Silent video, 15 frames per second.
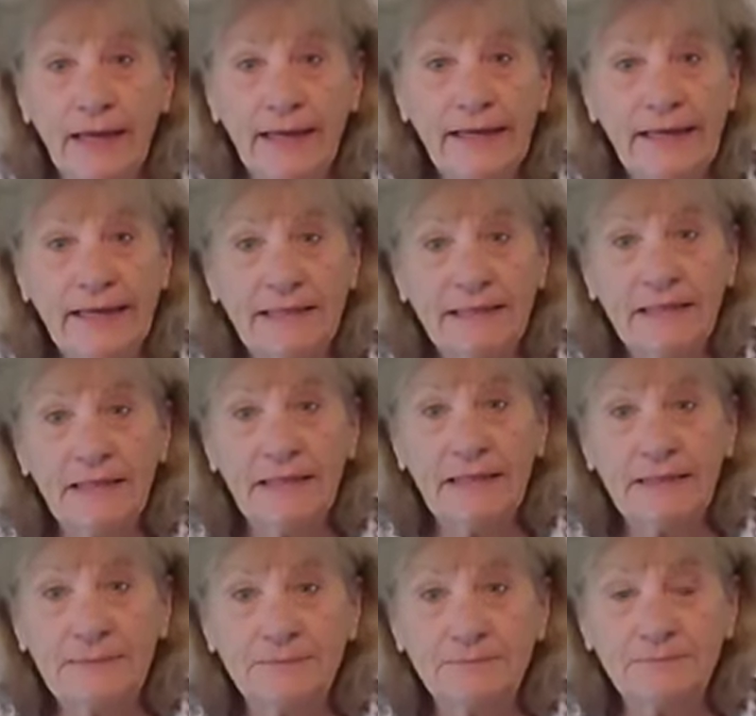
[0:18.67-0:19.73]
And
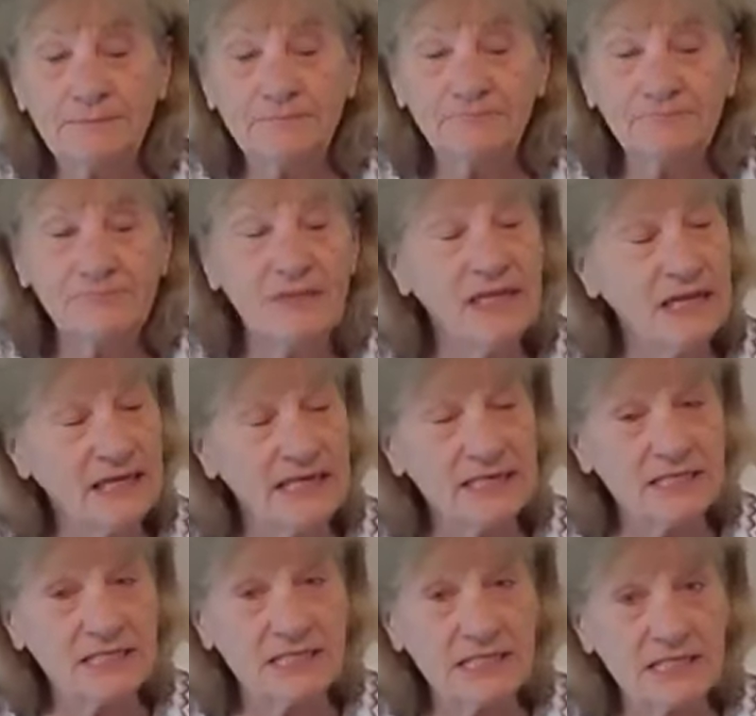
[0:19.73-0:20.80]
um,
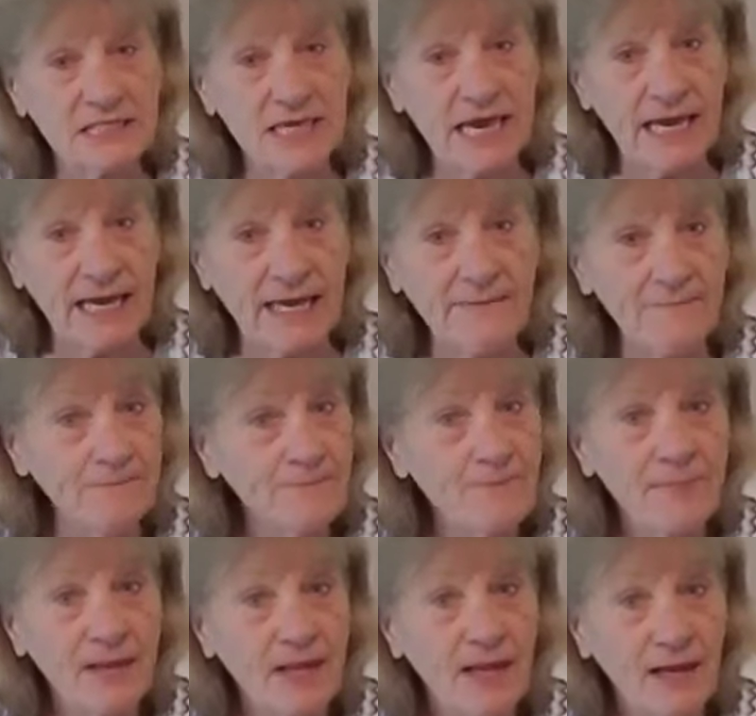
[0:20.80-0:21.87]
needless to say,
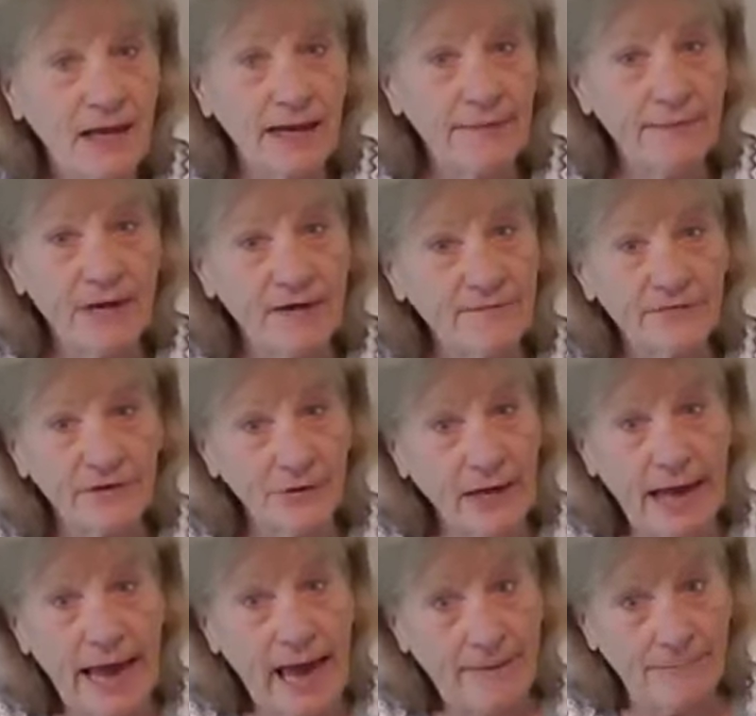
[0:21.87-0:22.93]
I'm not
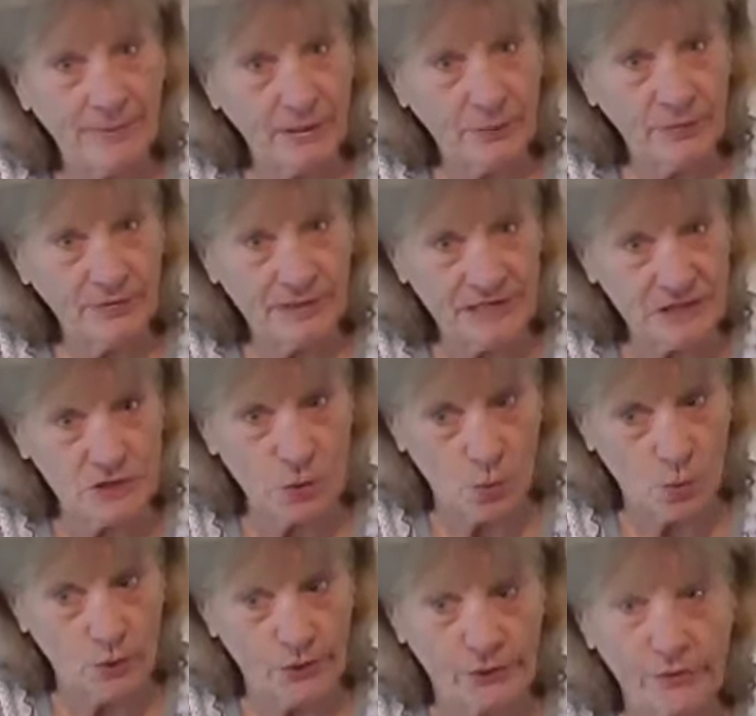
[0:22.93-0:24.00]
very happy with this
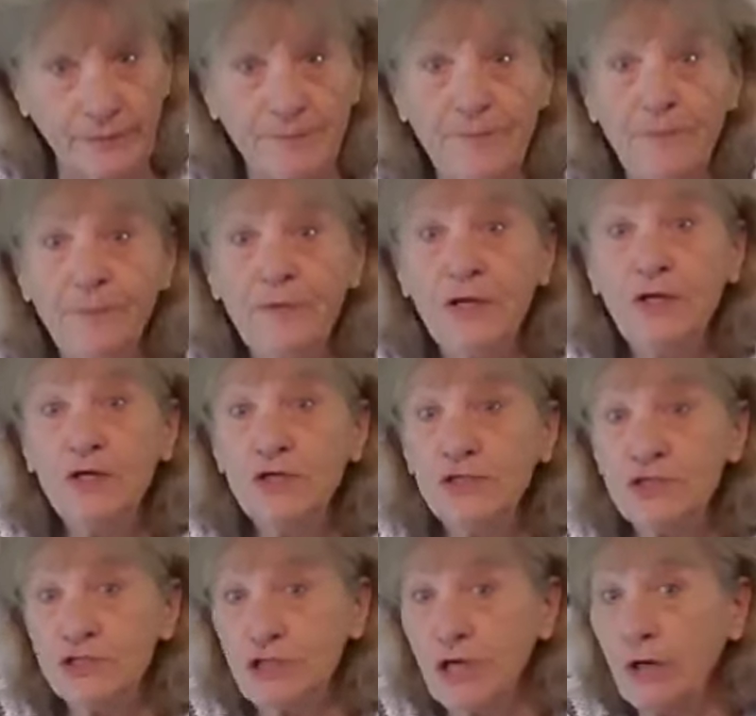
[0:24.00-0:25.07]
order.
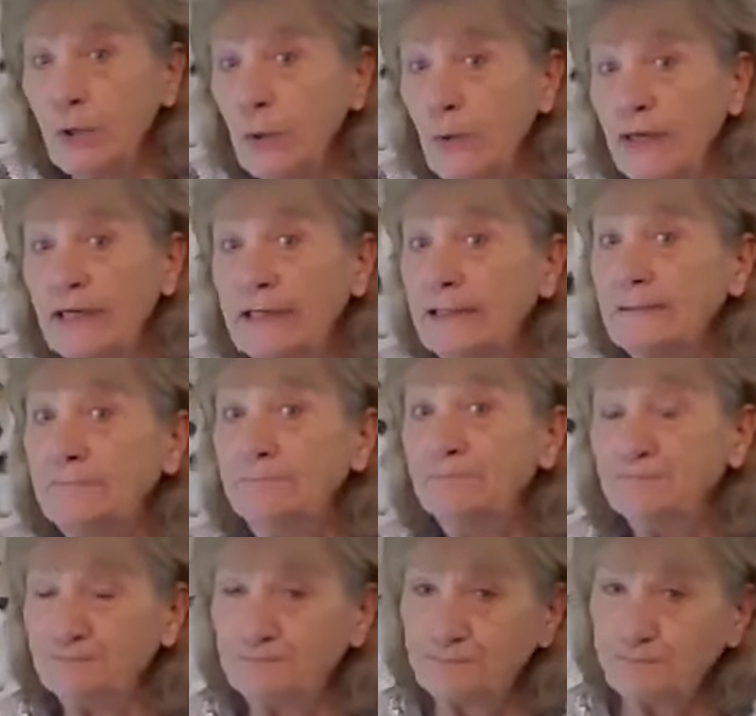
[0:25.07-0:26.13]
So um,
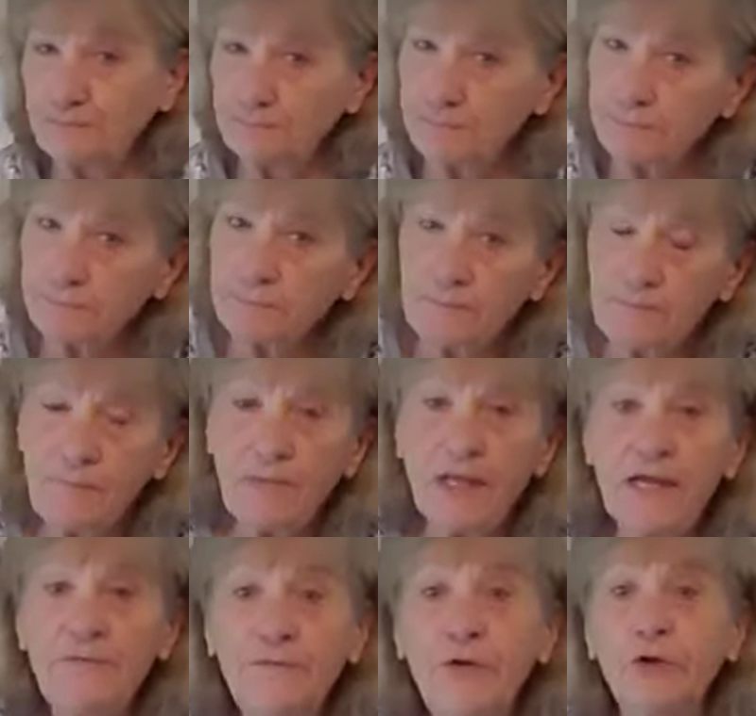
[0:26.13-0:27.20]

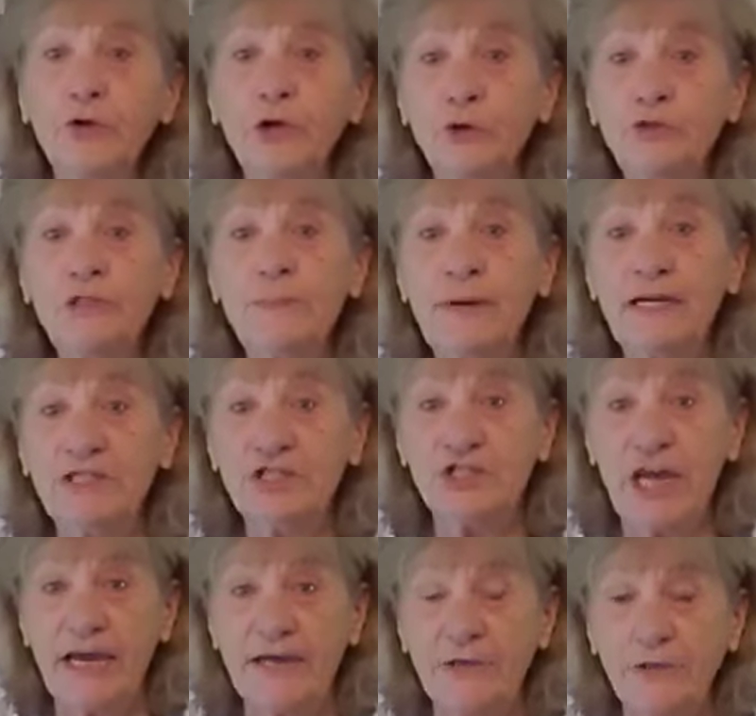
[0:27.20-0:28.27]
if you're new to my
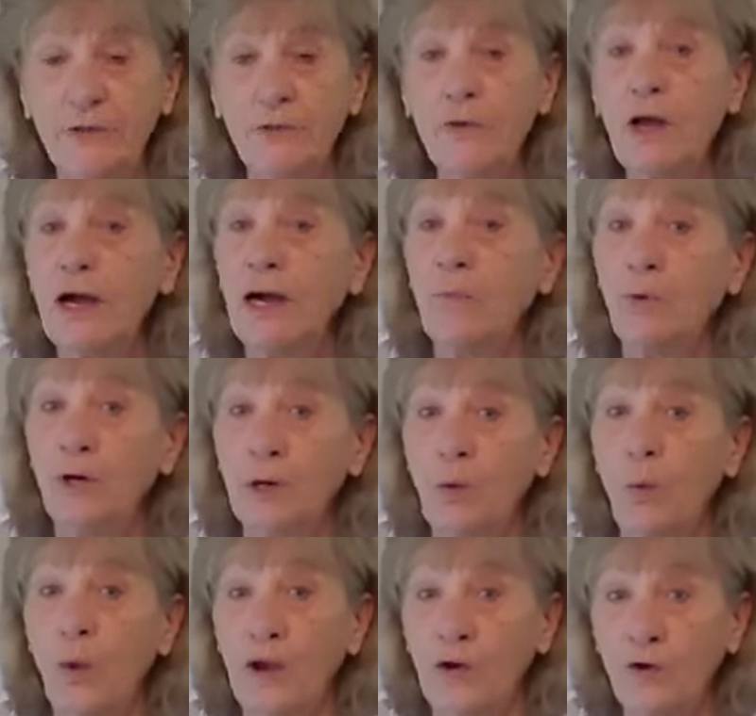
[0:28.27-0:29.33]
channel, I want to
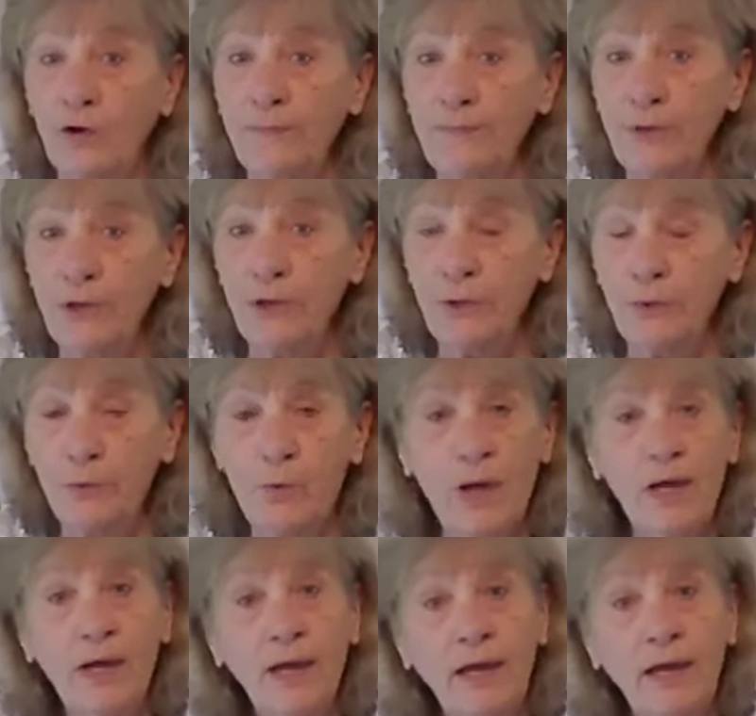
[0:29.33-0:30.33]
welcome you.